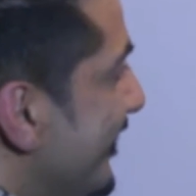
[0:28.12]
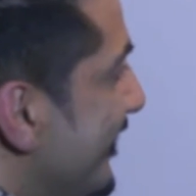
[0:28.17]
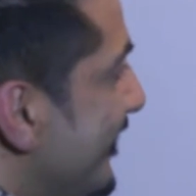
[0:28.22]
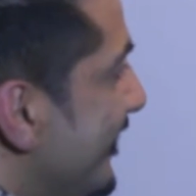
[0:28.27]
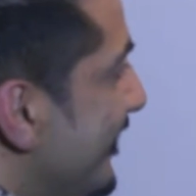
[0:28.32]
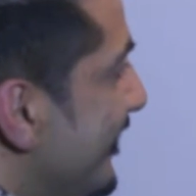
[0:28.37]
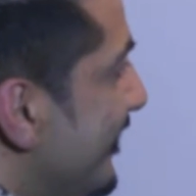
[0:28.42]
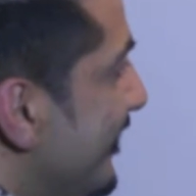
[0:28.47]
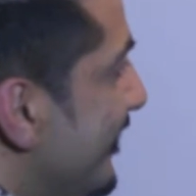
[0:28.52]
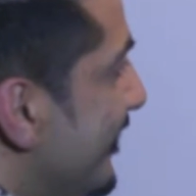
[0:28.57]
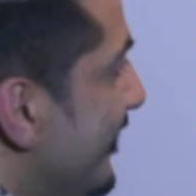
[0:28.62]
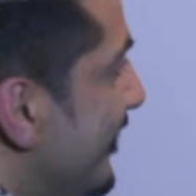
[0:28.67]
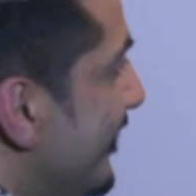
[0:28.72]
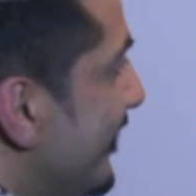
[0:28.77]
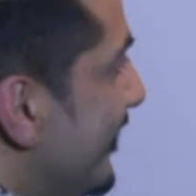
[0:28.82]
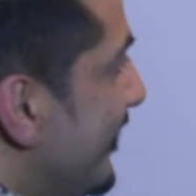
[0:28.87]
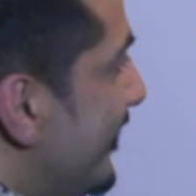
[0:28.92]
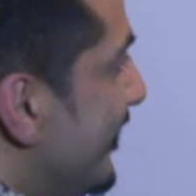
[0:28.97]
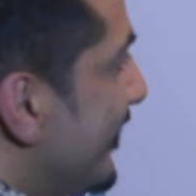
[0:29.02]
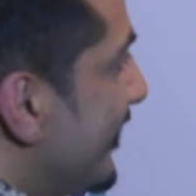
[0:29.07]

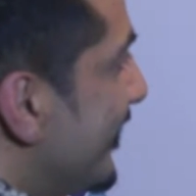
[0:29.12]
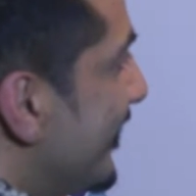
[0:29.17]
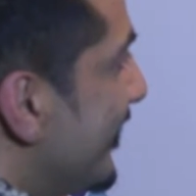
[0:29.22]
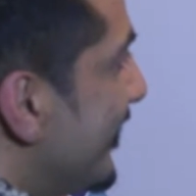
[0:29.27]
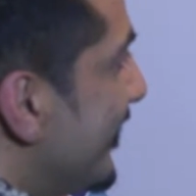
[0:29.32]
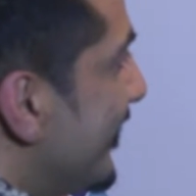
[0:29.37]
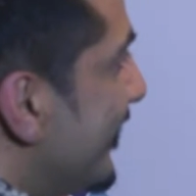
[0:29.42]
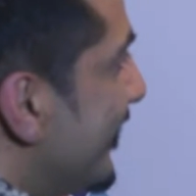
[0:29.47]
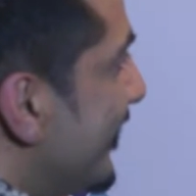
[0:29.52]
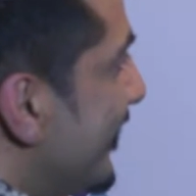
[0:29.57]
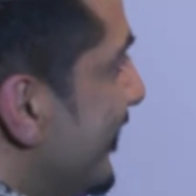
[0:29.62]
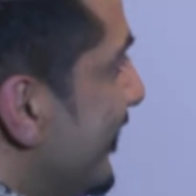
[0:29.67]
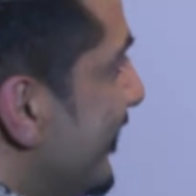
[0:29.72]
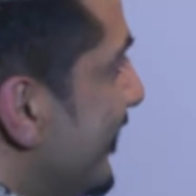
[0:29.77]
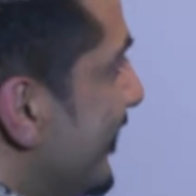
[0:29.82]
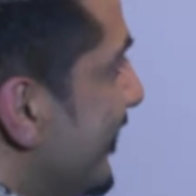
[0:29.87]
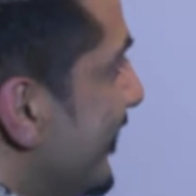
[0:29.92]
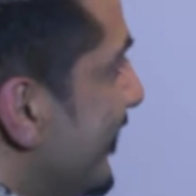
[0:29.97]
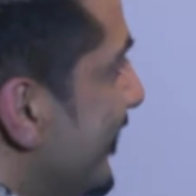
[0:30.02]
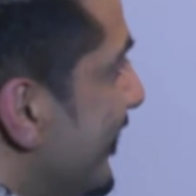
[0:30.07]

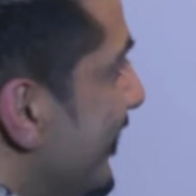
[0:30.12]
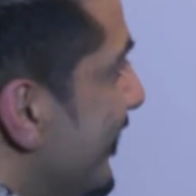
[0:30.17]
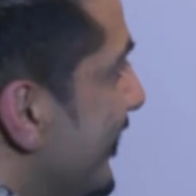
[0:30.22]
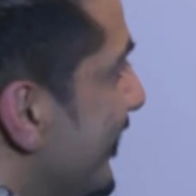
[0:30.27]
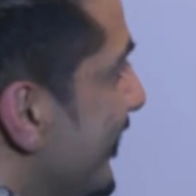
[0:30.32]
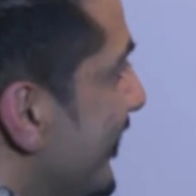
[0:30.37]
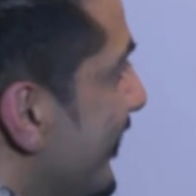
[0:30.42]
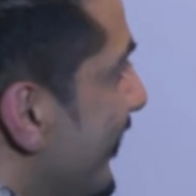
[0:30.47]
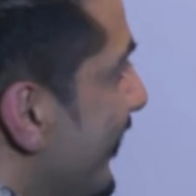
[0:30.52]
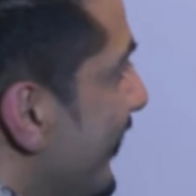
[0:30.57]
The person shown says nothing.